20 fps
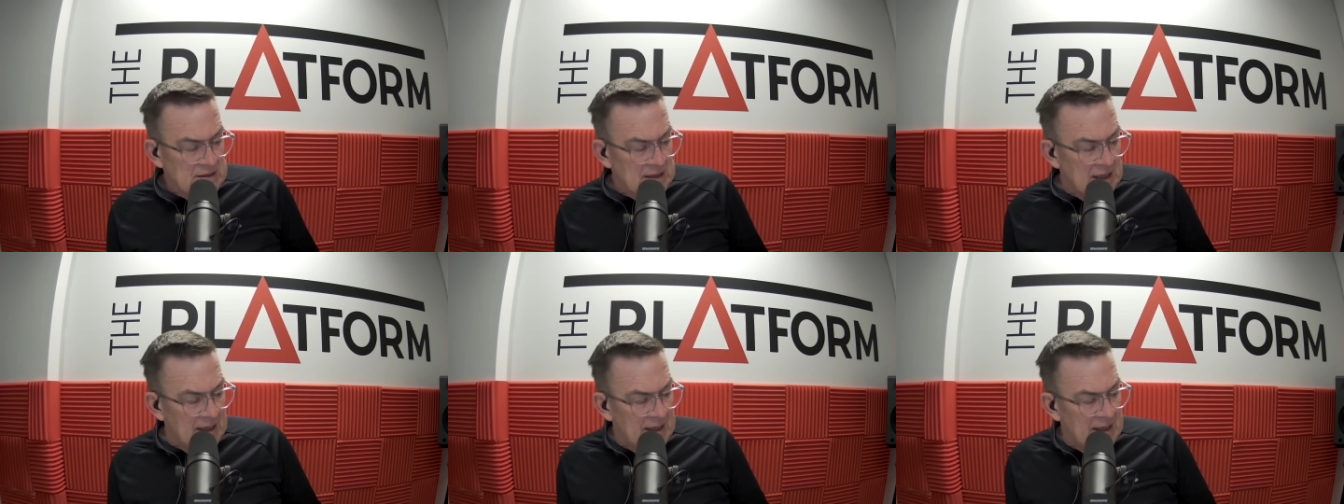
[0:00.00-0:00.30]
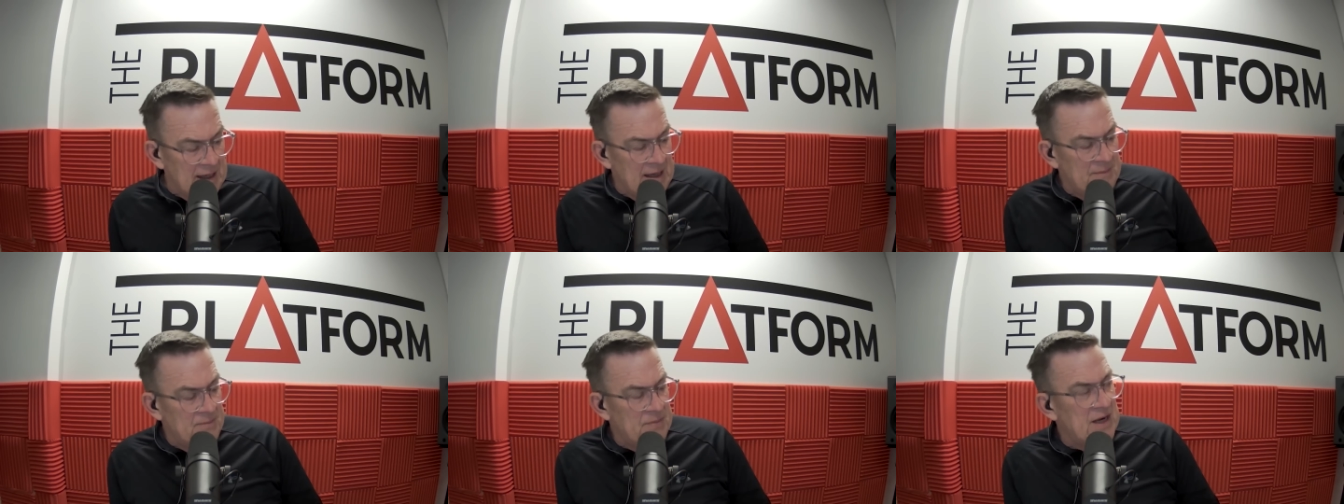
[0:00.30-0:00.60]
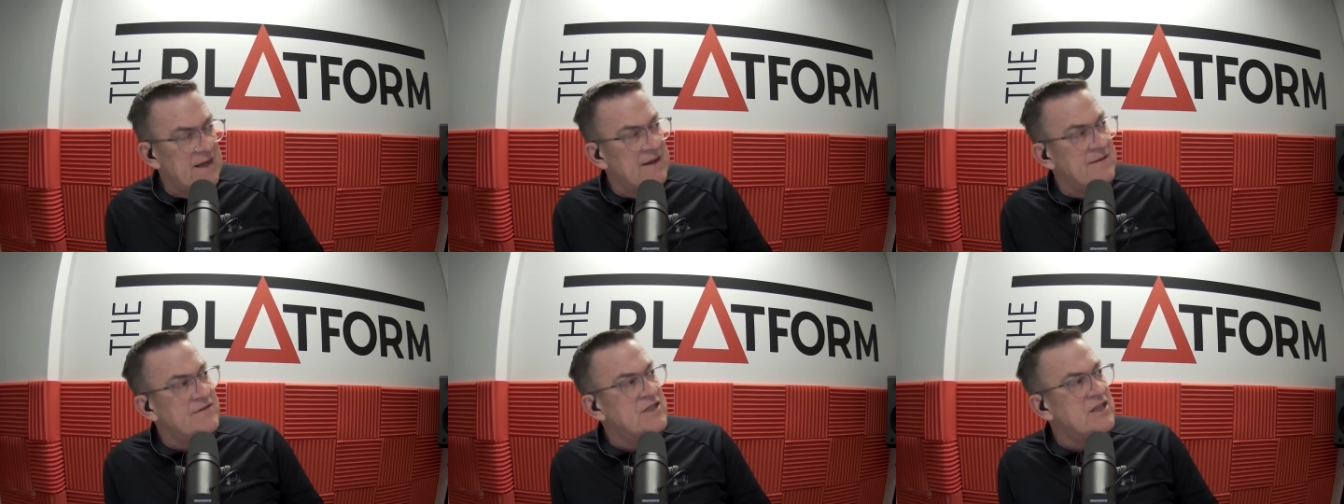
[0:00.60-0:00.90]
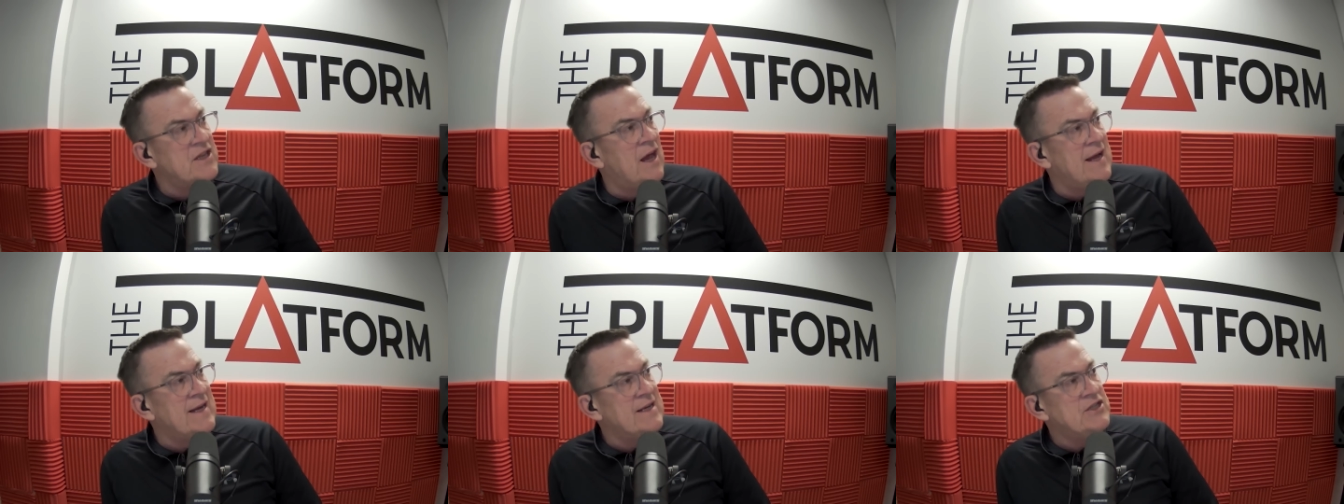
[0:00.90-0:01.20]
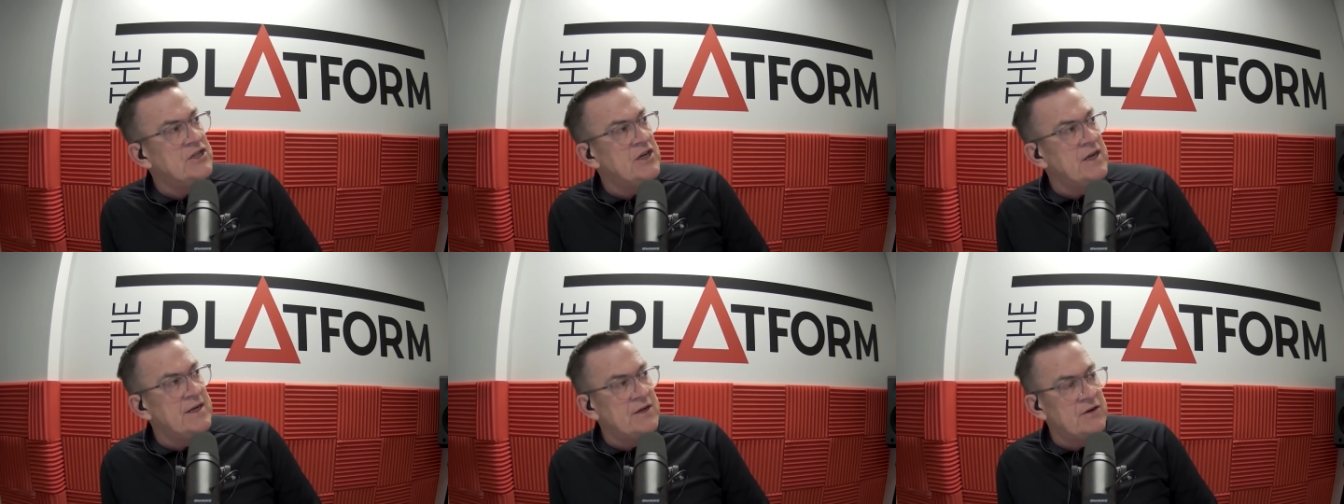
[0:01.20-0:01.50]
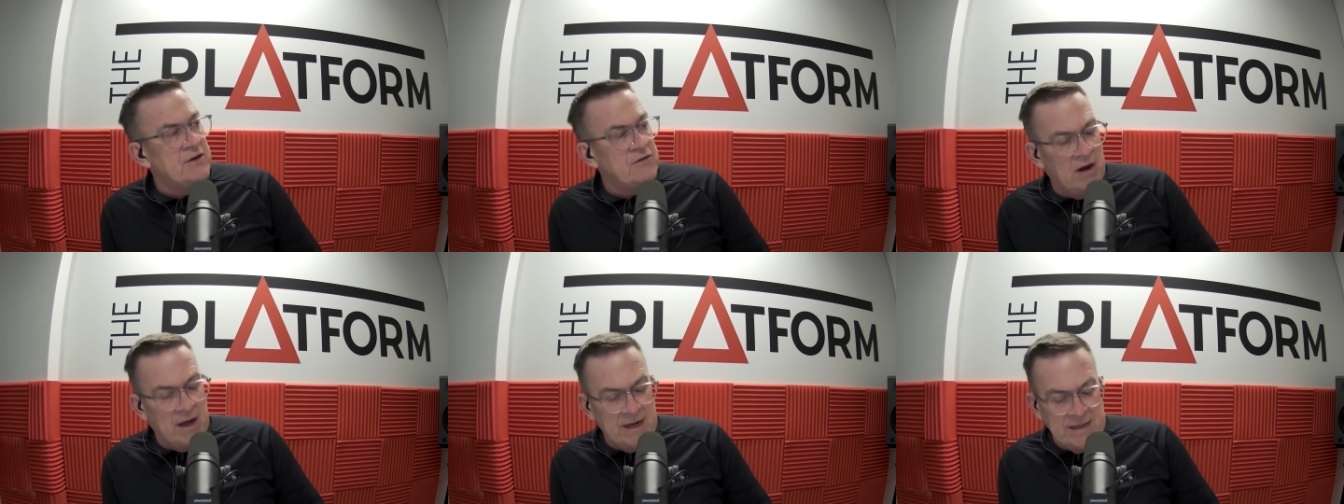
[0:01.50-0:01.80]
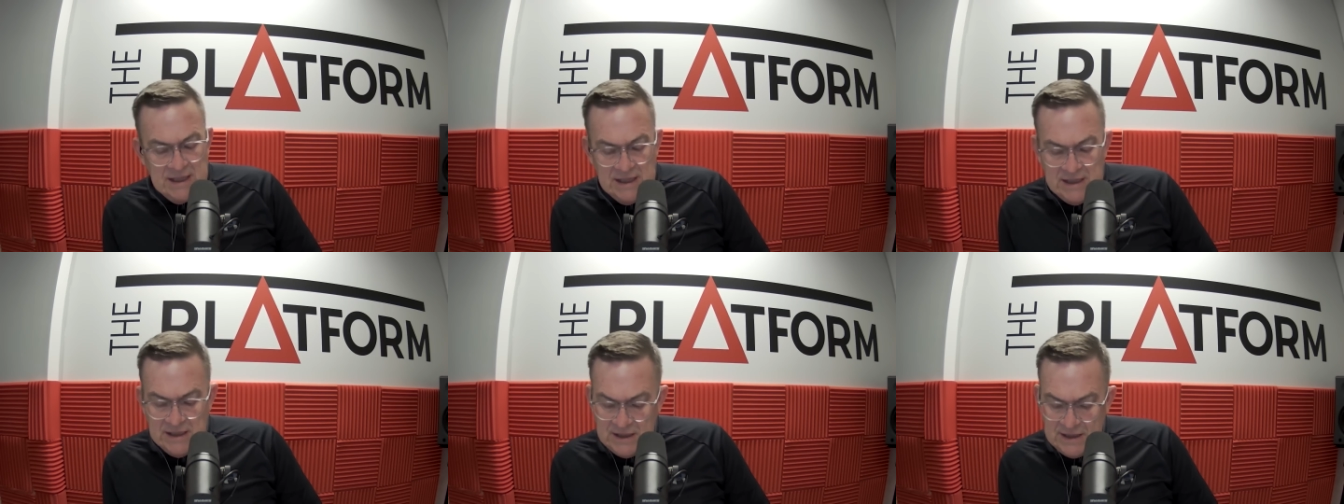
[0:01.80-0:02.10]
saying he believes like gender
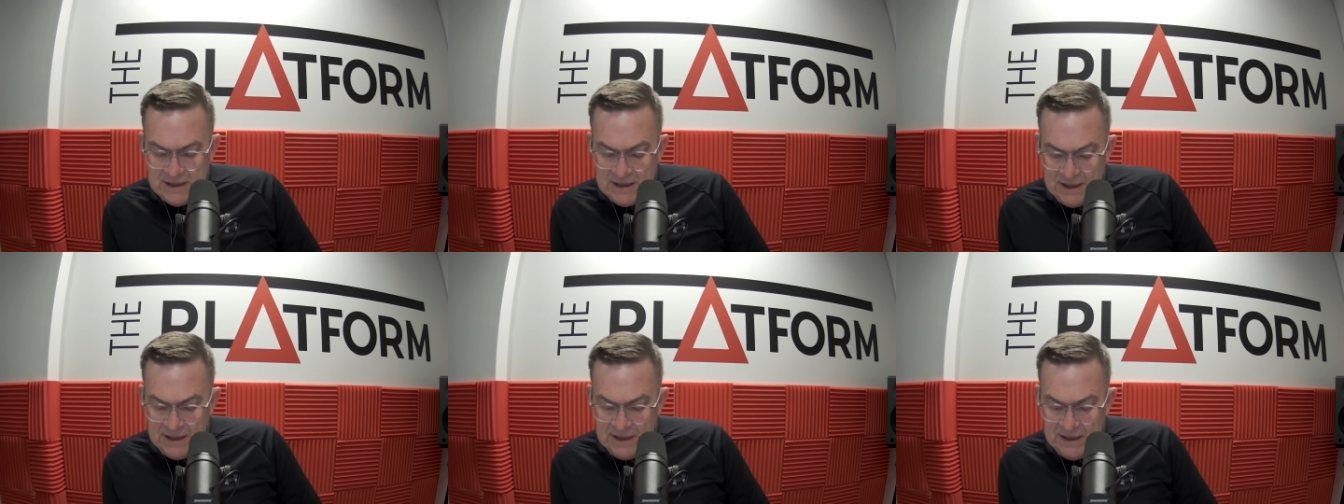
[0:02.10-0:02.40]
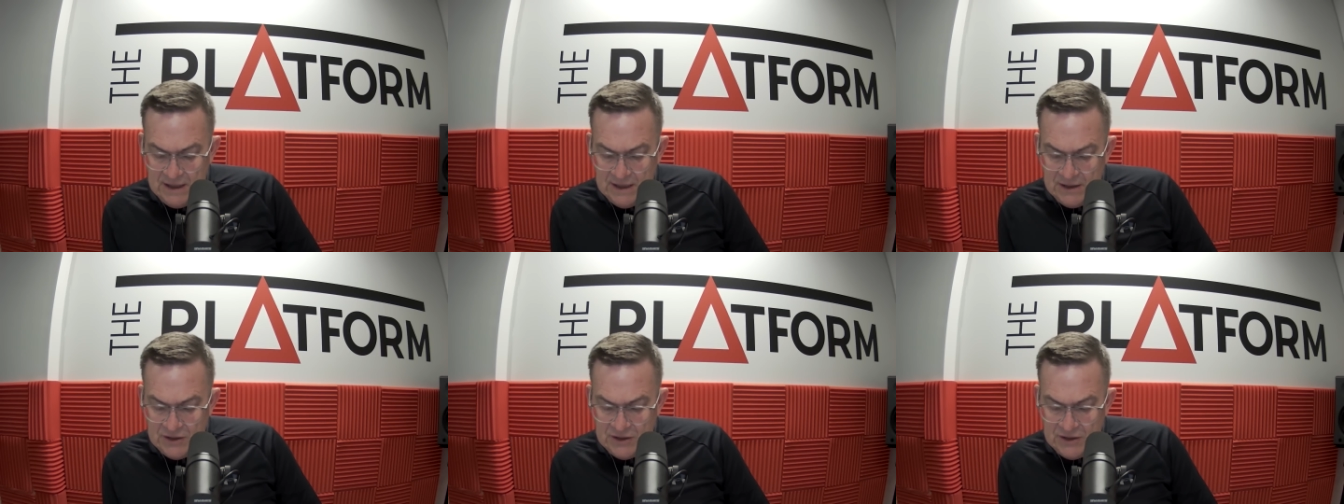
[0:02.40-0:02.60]
identity